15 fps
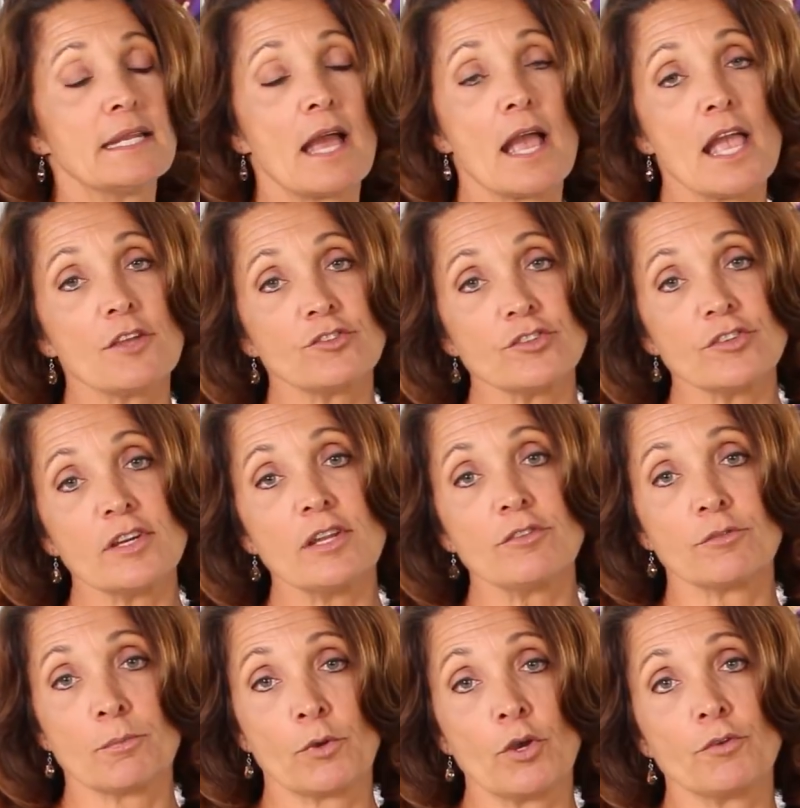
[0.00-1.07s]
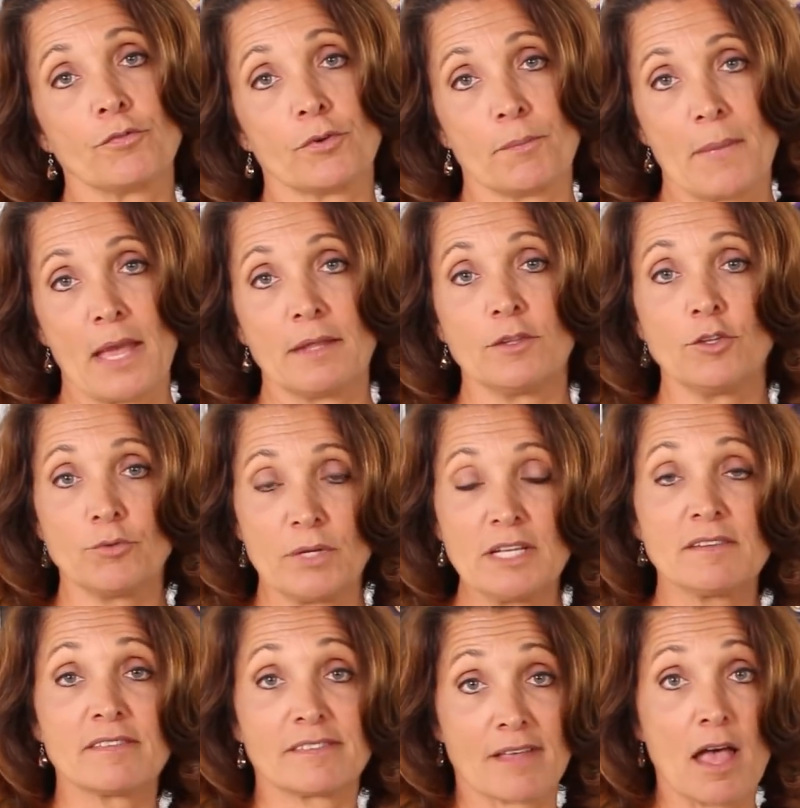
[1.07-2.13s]
Now, estrogen is good for men, you
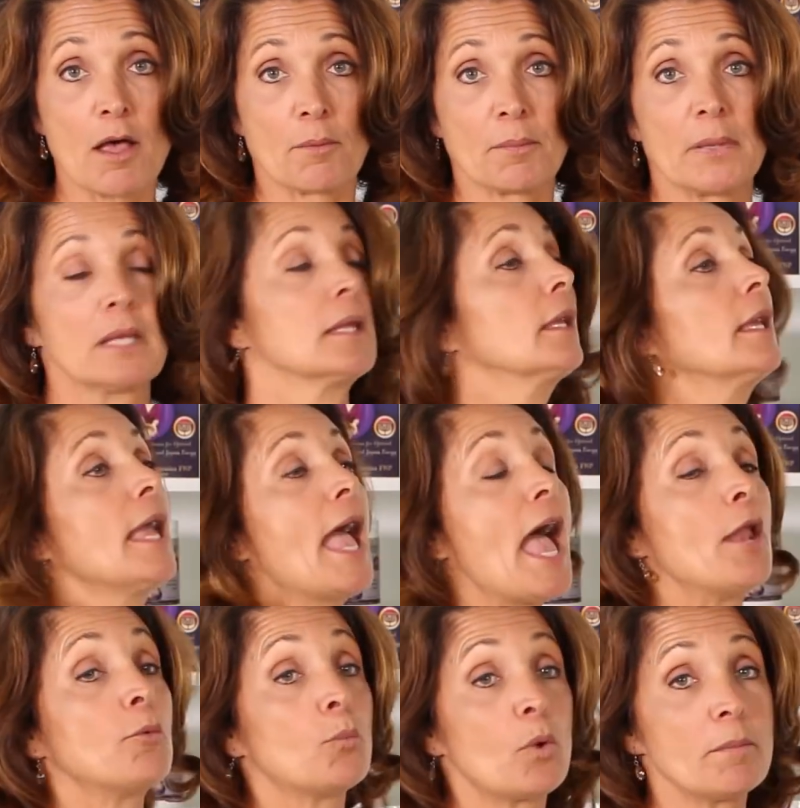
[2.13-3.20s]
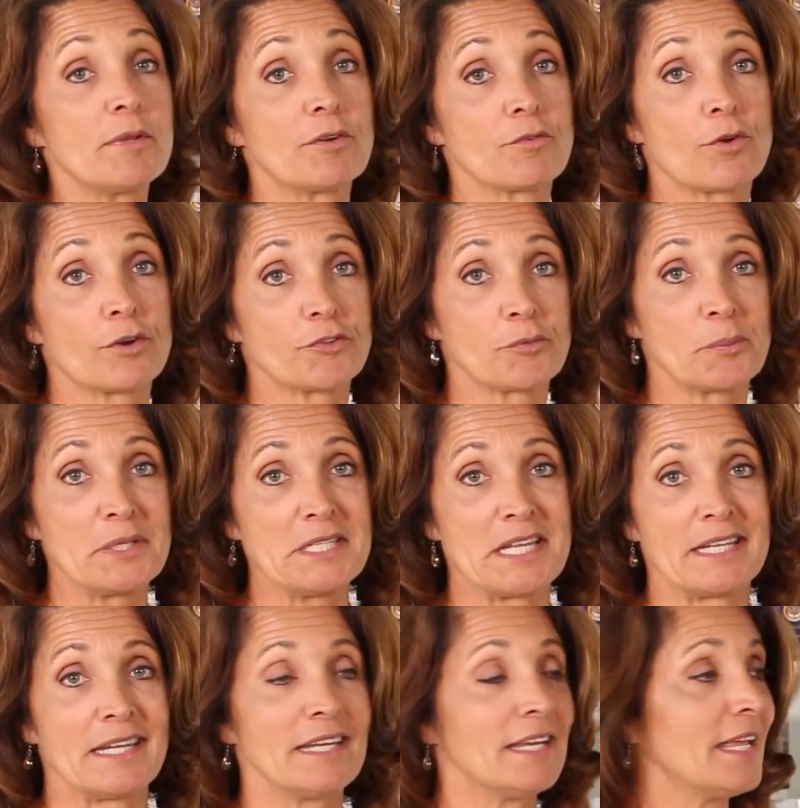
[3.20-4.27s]
need some. And women, of course, we
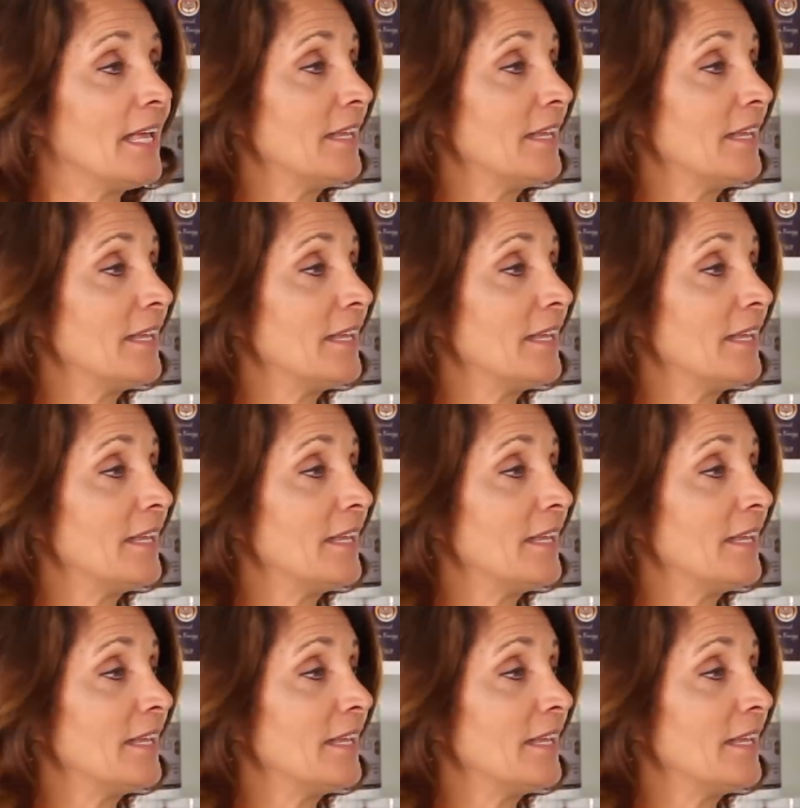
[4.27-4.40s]
need it.